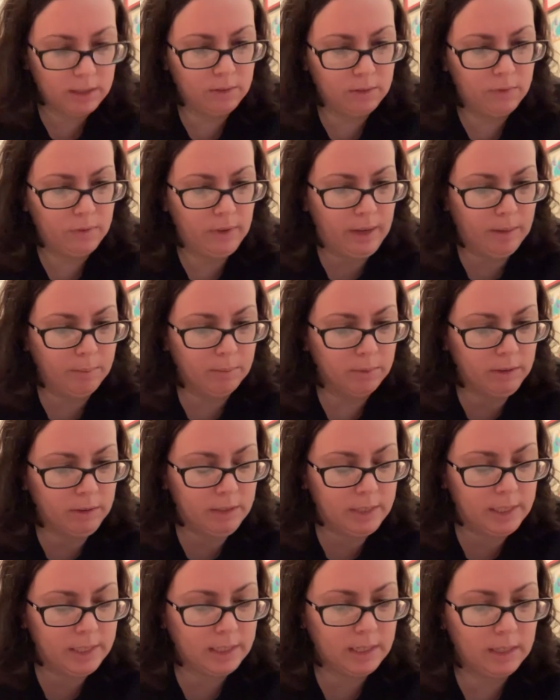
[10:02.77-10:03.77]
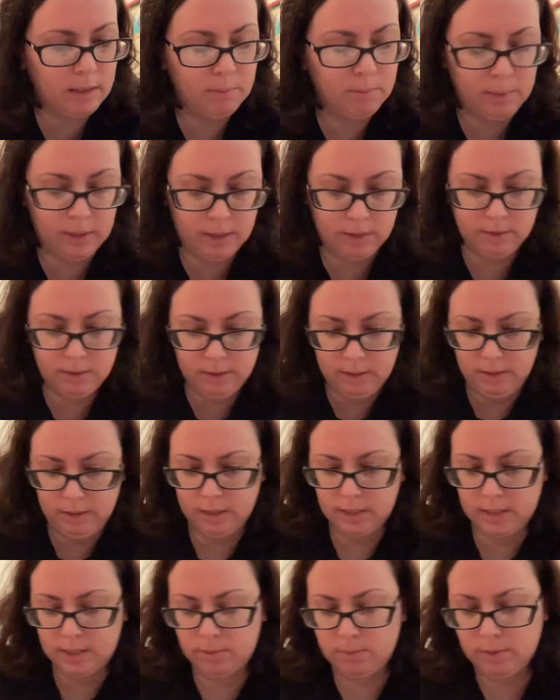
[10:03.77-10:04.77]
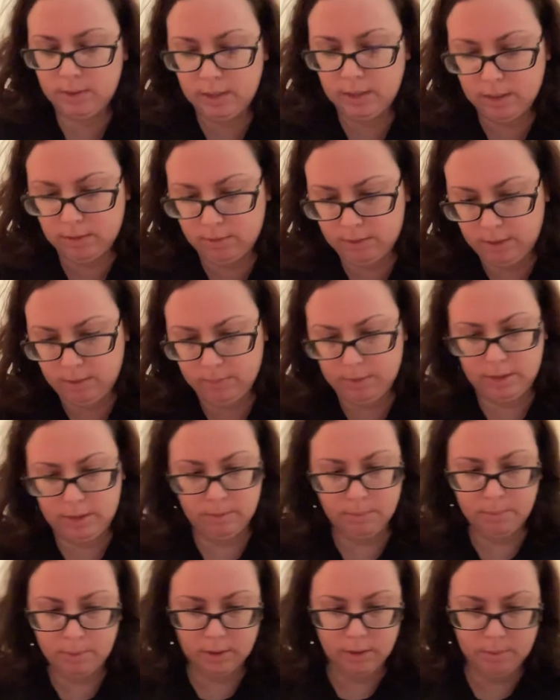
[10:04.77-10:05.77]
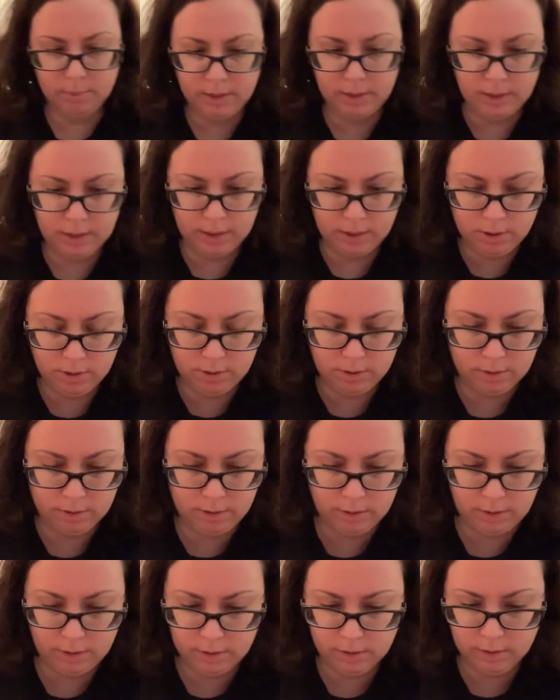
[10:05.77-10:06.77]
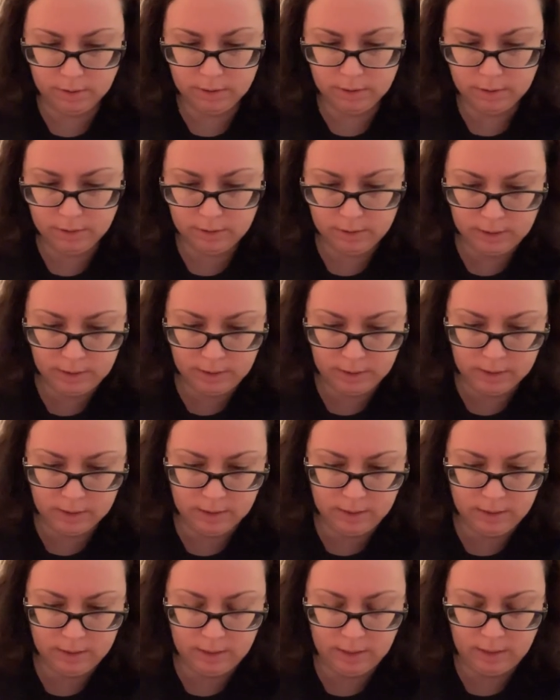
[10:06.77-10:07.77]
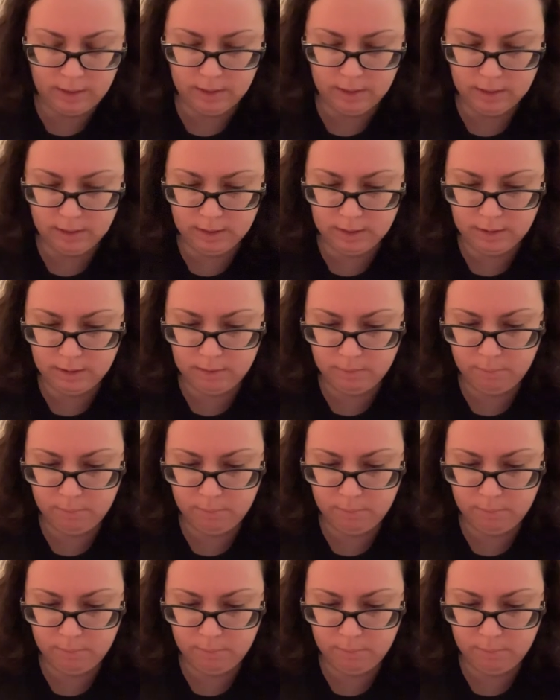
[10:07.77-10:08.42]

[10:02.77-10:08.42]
a fabric seat belt, because that's one thing I don't like about the Barbie extra car is the uh,